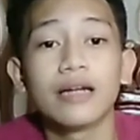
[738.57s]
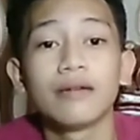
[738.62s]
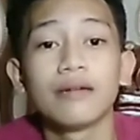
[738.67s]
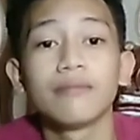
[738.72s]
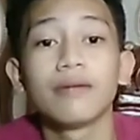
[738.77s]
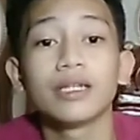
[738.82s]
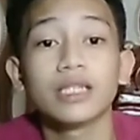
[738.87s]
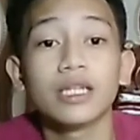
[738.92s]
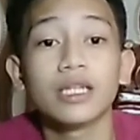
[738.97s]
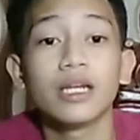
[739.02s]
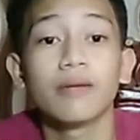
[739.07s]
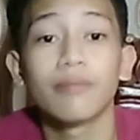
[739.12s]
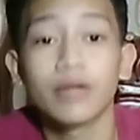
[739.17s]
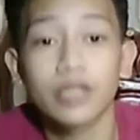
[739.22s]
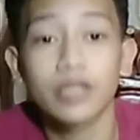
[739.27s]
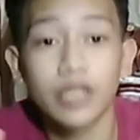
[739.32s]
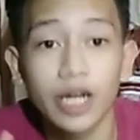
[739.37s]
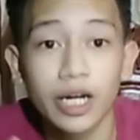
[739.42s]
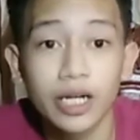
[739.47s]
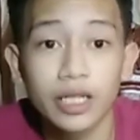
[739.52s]
And basta
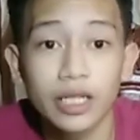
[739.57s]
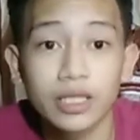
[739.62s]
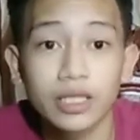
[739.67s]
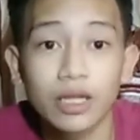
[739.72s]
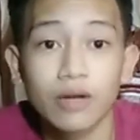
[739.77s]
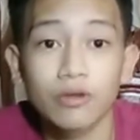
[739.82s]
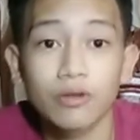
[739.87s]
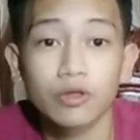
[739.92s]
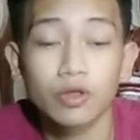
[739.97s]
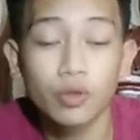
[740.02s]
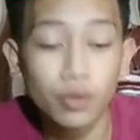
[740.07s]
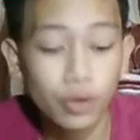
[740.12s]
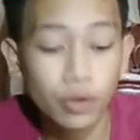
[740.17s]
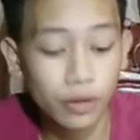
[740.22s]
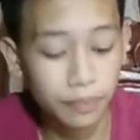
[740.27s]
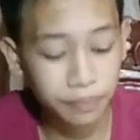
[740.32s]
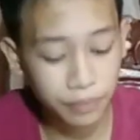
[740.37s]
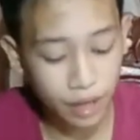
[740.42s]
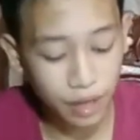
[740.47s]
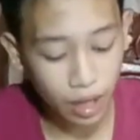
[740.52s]
din ma-try it now
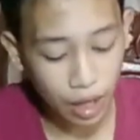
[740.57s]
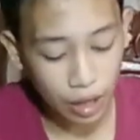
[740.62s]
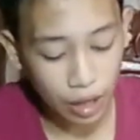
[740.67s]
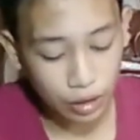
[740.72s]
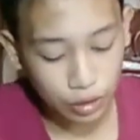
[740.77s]
soon.